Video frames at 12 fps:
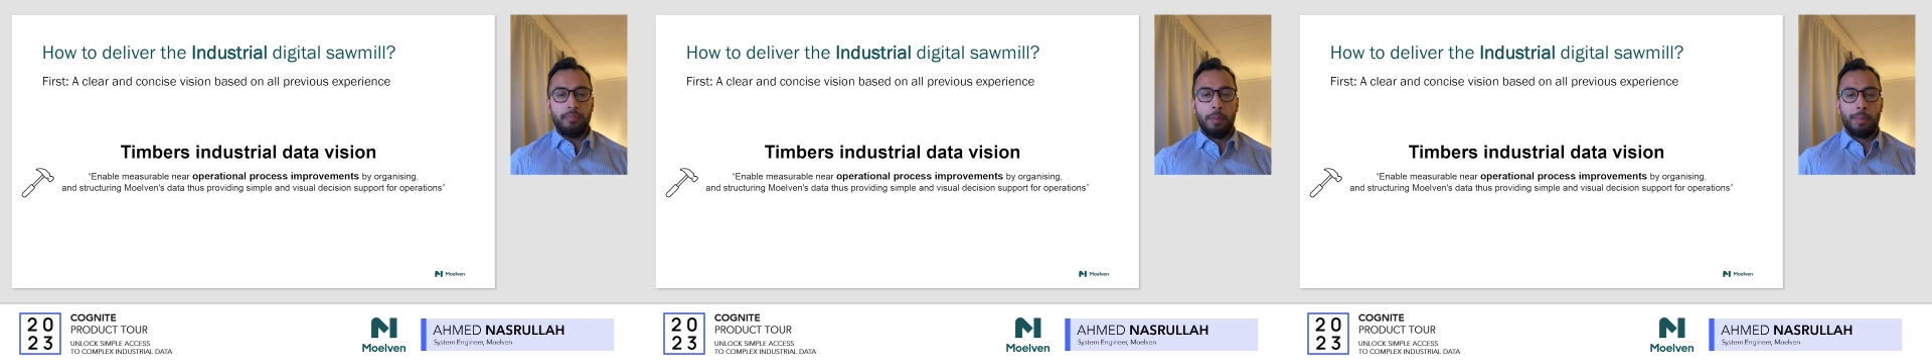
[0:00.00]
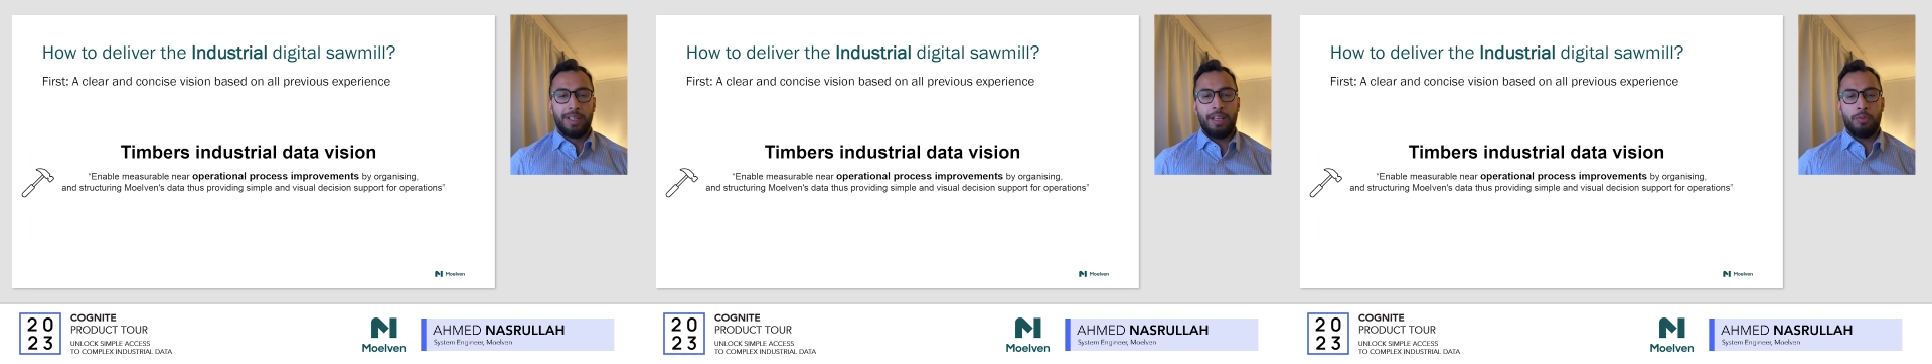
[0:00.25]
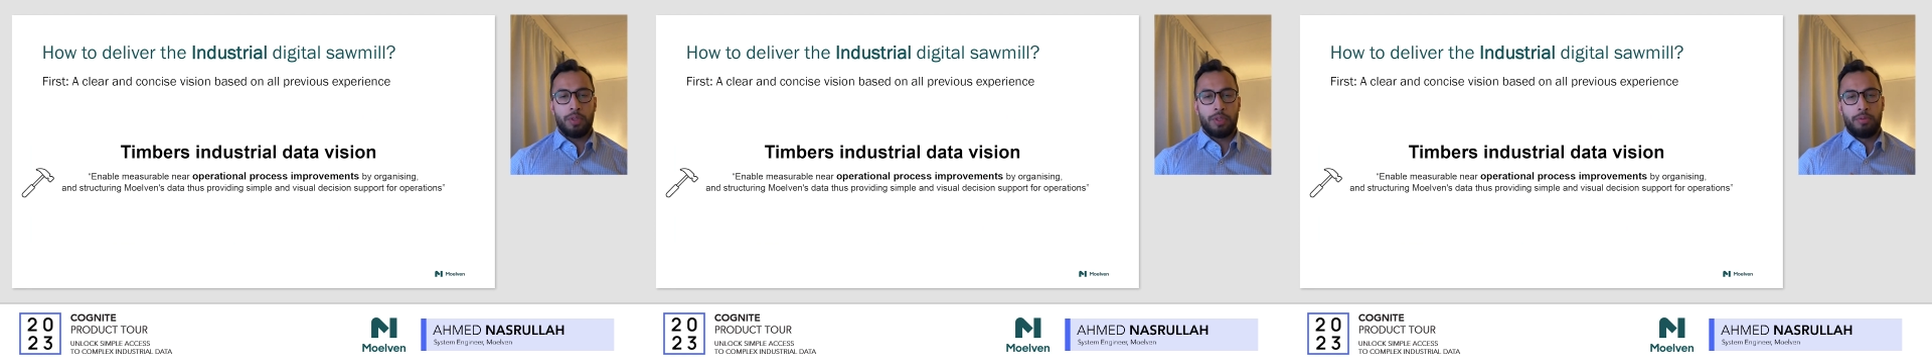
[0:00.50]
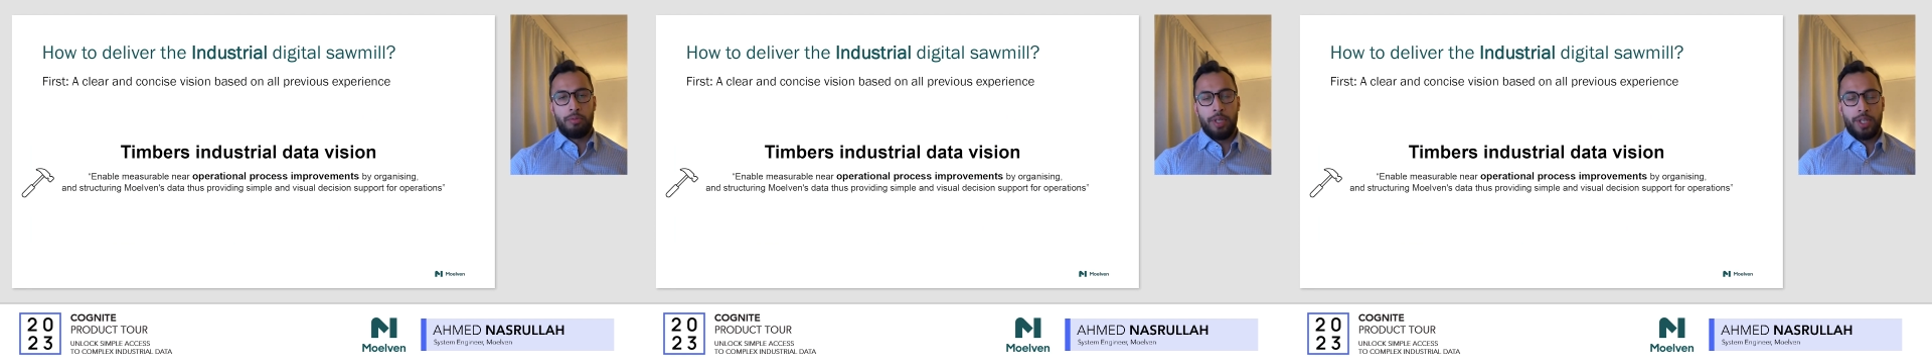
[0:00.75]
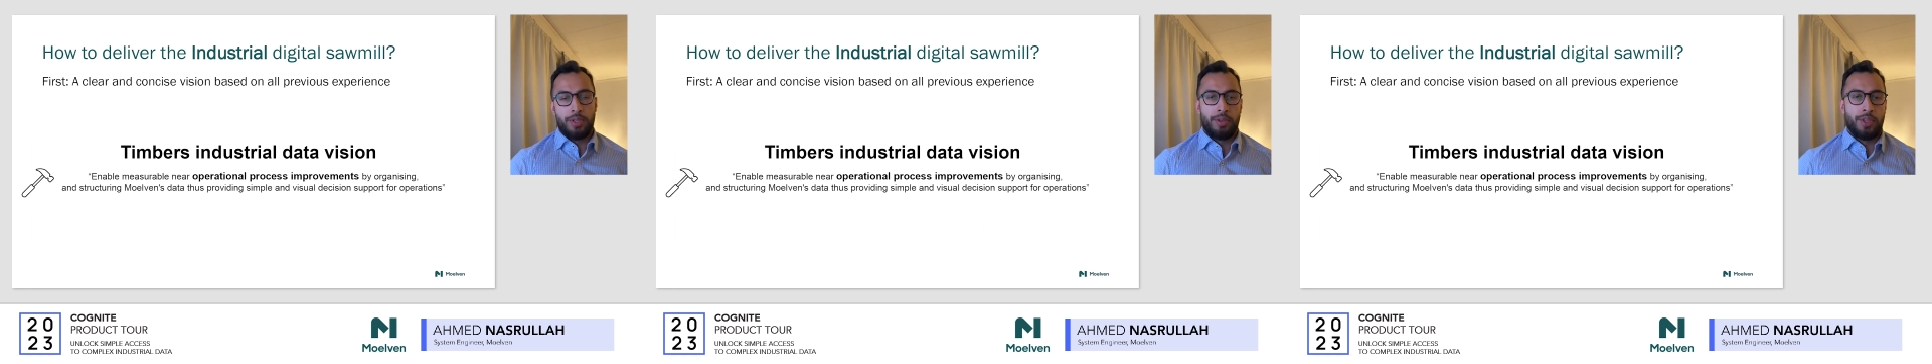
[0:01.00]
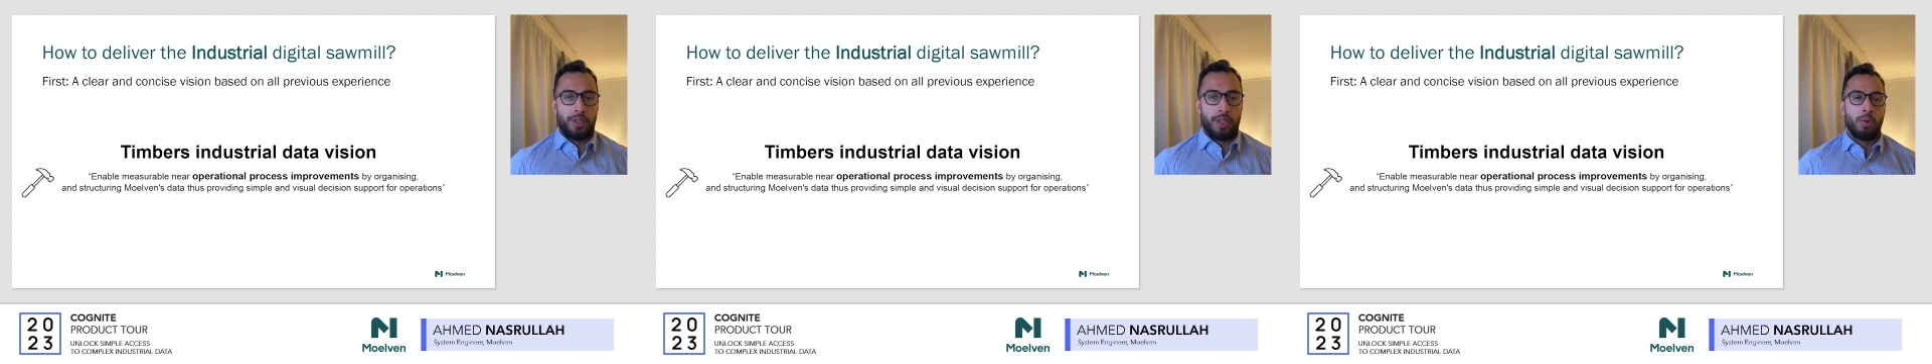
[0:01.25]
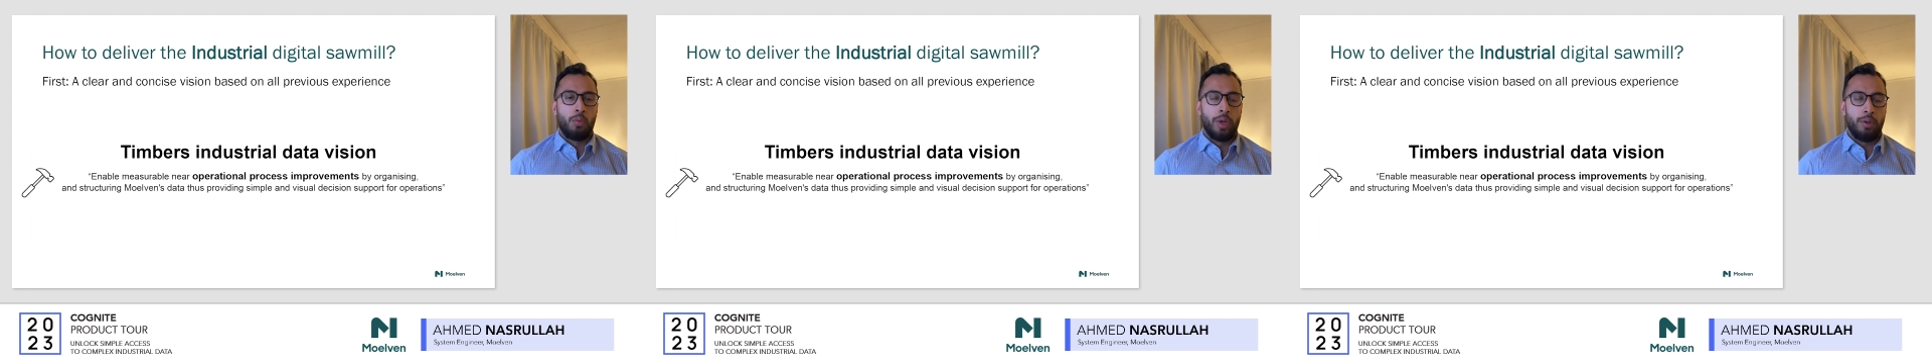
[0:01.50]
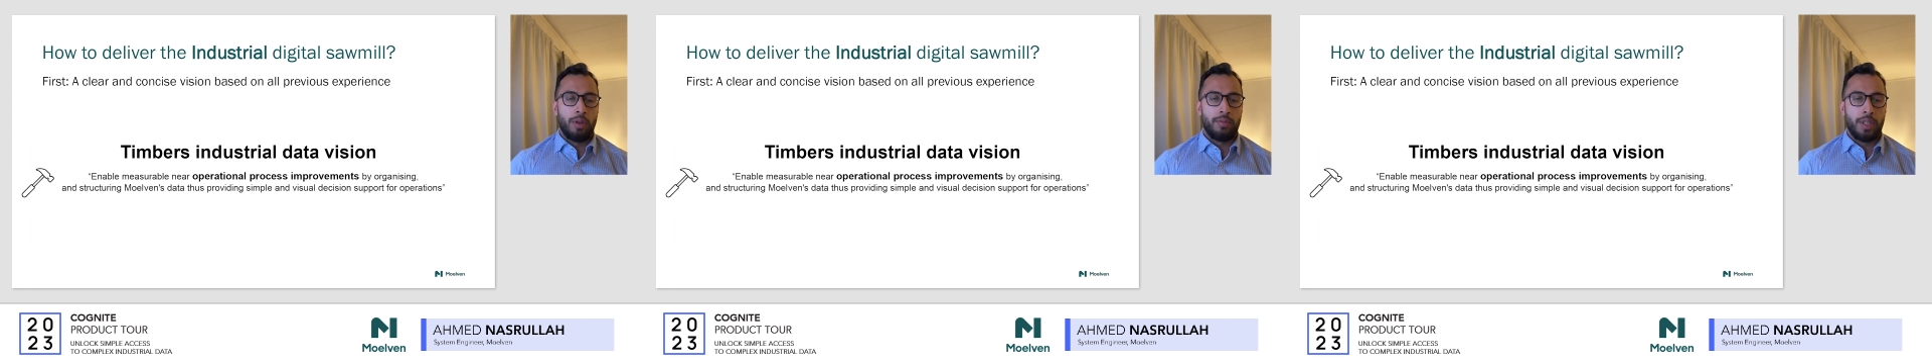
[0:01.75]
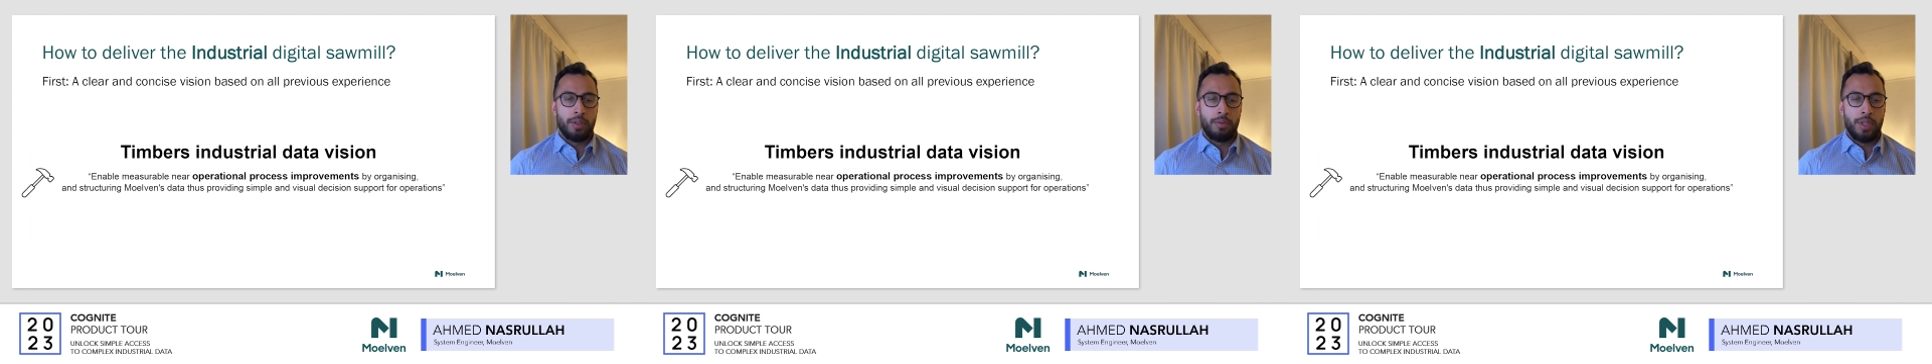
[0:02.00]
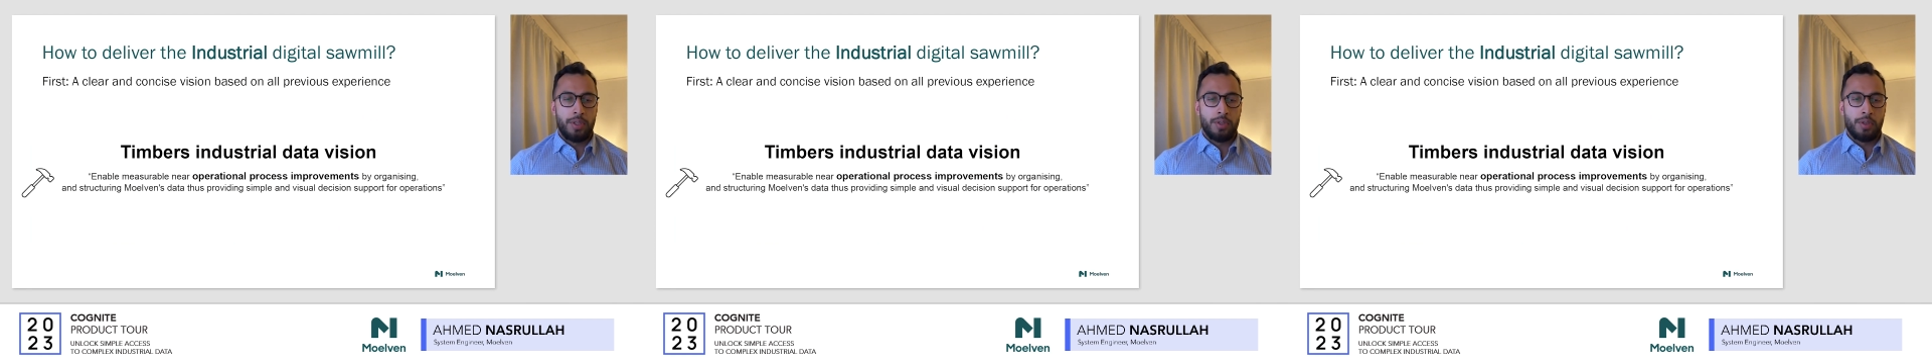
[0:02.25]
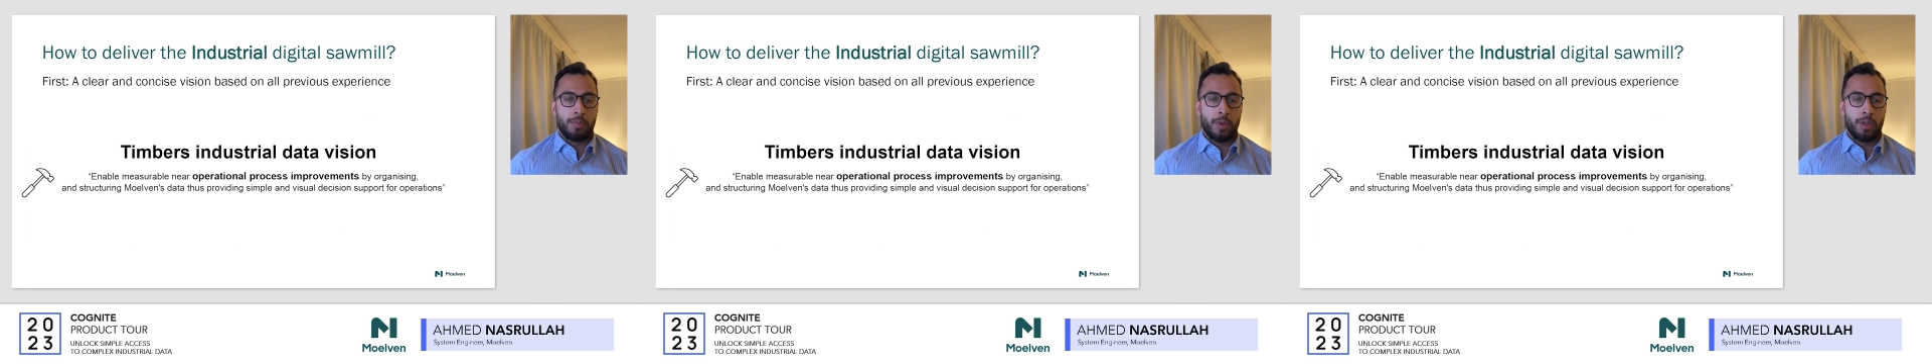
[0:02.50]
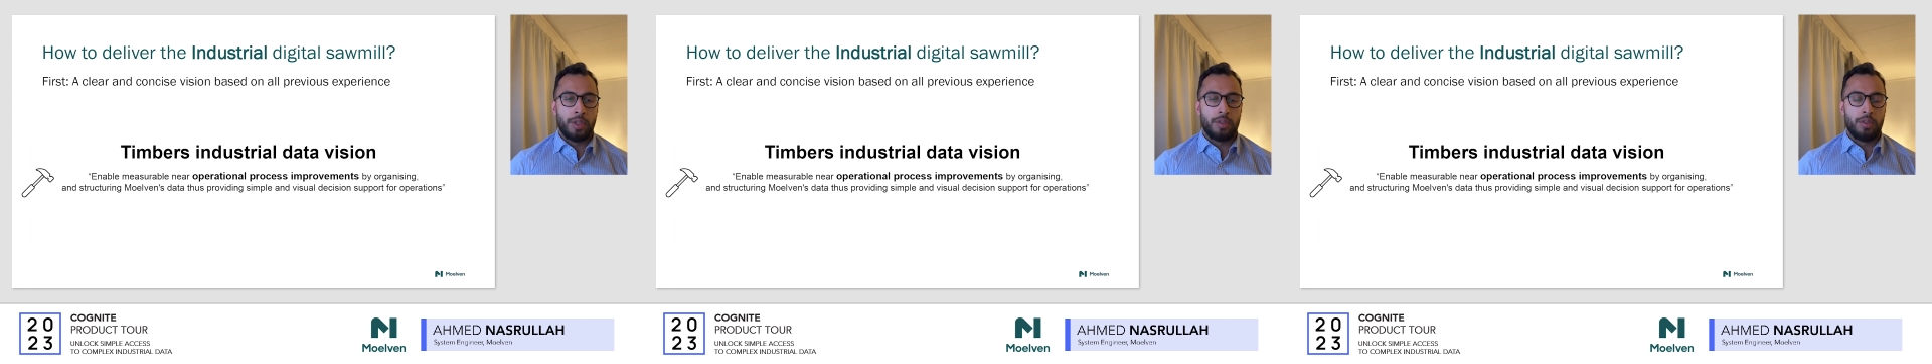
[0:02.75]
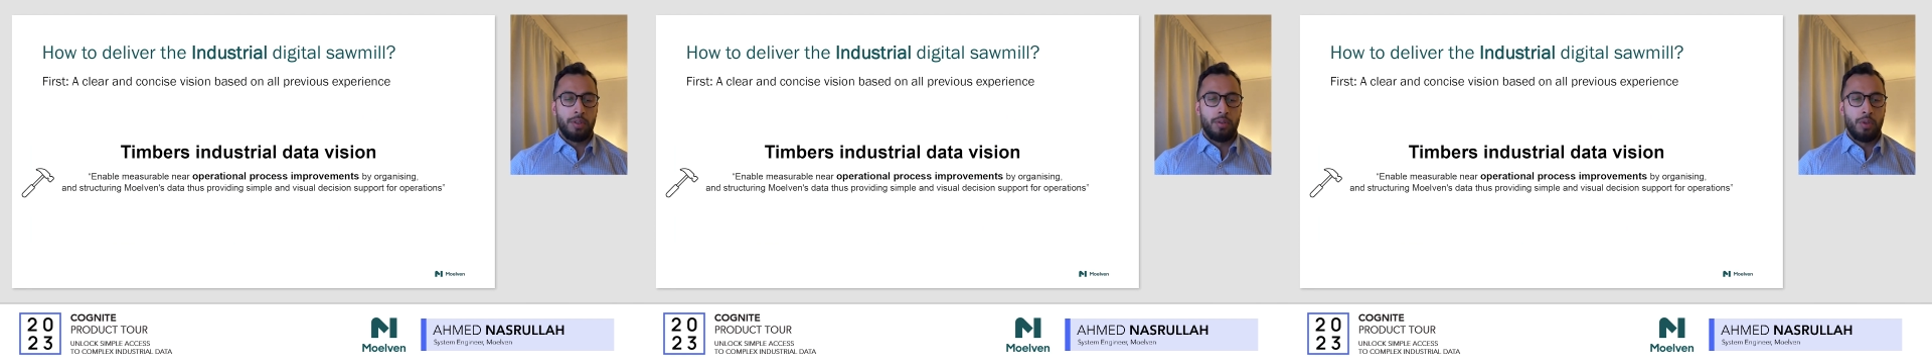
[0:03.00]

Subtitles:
But that was research. When you have done a research project,